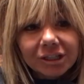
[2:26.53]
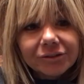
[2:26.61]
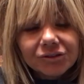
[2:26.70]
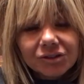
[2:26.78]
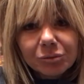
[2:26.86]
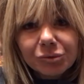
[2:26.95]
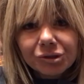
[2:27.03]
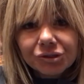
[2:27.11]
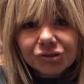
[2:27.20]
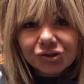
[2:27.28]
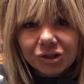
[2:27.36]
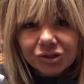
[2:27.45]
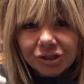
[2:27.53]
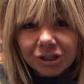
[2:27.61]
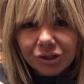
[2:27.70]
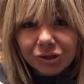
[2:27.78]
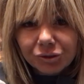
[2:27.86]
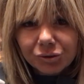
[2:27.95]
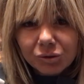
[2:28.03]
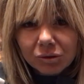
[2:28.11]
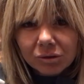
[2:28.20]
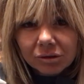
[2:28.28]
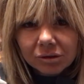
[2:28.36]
If someone is judging you,